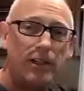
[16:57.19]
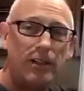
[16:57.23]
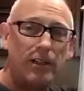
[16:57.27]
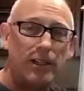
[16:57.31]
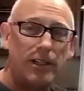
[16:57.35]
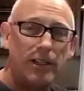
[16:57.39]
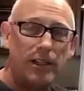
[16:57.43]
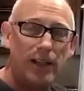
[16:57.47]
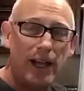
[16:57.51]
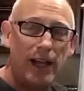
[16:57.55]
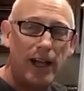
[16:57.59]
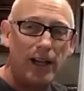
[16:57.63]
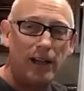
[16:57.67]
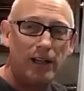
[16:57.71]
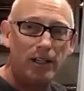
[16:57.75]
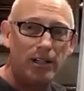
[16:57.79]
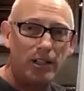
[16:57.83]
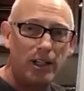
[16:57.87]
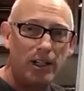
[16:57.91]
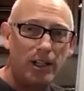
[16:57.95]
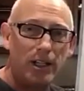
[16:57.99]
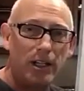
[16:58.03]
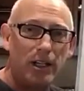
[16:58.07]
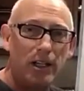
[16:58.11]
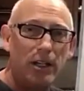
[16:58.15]
The
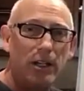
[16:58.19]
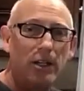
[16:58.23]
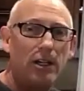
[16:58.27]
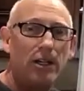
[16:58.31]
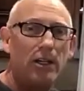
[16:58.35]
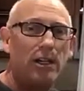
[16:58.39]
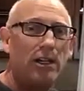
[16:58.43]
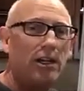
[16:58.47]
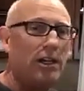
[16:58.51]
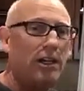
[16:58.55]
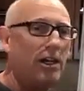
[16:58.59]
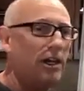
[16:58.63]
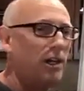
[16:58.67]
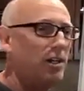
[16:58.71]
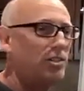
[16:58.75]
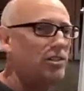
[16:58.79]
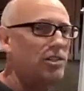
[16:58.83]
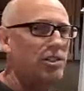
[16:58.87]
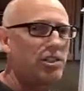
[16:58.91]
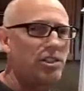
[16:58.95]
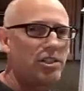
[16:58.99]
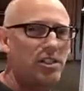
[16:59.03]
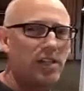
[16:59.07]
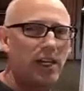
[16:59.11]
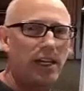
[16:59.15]
analogy
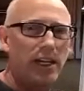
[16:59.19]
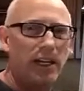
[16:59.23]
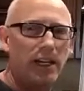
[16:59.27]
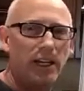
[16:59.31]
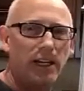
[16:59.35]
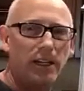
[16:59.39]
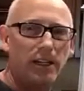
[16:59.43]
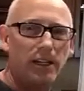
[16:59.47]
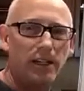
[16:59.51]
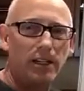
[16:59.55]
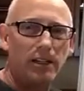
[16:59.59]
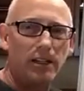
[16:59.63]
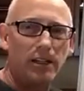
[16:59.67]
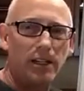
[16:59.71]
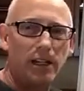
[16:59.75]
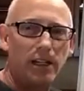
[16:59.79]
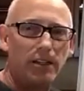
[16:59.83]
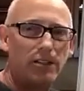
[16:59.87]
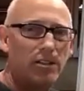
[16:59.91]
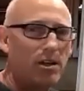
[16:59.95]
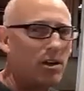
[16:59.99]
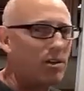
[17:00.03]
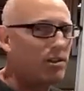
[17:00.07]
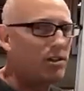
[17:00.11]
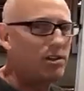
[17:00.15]
is thinking.
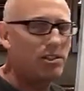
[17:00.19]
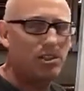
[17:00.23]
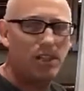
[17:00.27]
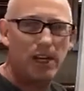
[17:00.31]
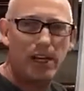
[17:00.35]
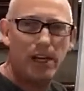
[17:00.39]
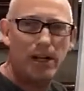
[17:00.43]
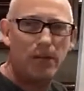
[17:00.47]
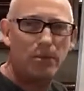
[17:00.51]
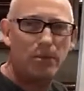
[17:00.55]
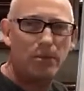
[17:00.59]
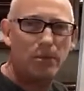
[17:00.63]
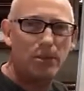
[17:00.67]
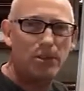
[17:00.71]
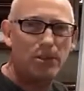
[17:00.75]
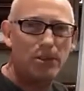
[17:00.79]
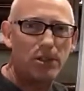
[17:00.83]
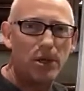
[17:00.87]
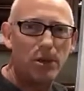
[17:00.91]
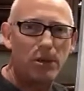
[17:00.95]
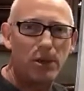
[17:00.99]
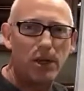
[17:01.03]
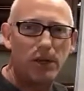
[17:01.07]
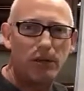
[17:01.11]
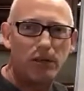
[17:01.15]
It's all the same. There's
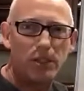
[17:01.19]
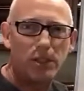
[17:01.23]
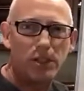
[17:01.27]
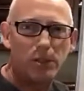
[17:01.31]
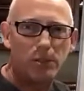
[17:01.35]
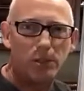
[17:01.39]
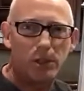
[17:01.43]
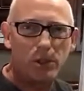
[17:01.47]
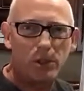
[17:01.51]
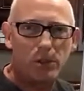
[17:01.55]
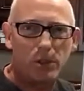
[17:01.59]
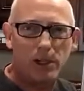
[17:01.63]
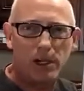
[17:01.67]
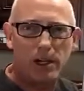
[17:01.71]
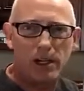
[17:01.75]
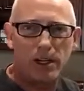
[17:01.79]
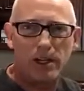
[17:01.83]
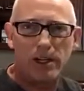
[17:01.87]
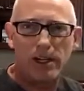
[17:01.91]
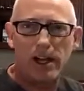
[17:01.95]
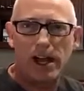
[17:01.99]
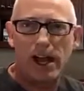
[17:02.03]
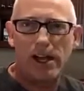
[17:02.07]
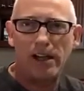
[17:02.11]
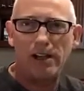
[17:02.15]
no difference between an
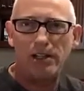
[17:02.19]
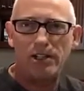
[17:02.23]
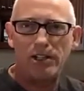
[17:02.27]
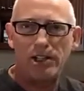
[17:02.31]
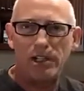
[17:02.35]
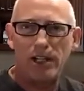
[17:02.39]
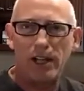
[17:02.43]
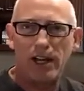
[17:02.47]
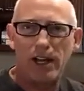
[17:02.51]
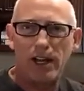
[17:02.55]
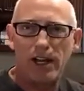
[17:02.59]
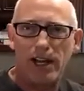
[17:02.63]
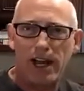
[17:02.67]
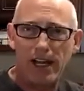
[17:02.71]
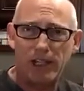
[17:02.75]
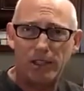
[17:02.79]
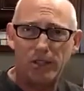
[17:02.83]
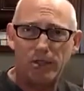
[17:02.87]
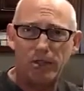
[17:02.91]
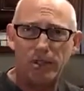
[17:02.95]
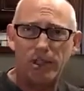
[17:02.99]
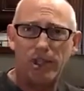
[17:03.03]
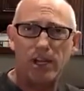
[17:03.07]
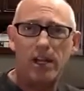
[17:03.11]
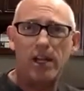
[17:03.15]
analogy and
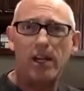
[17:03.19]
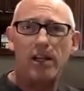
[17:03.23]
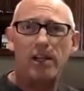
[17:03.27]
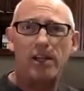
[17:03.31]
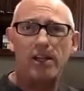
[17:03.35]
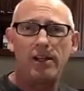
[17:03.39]
actually